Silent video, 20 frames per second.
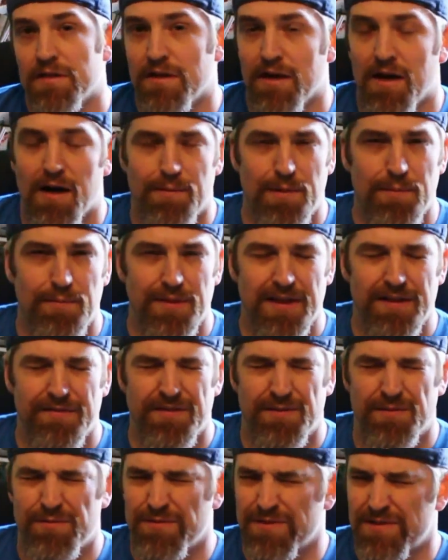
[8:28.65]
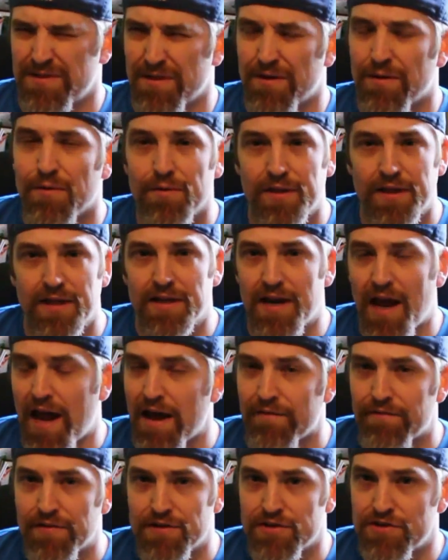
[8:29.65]
I believe it was only in
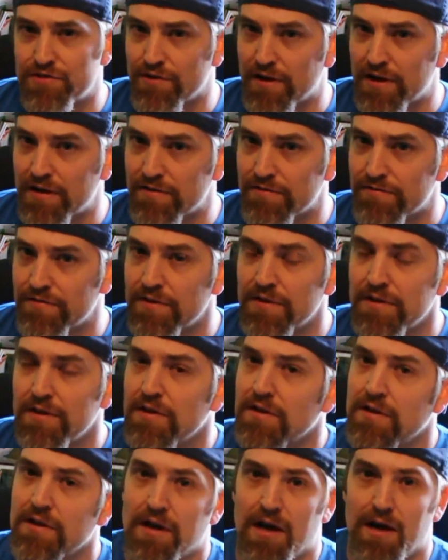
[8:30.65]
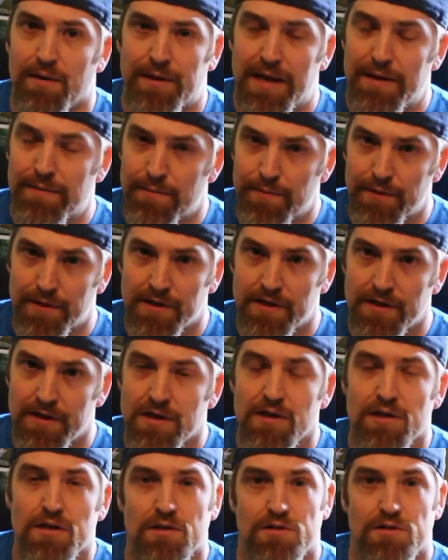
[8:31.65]
1/2-inch drive capability.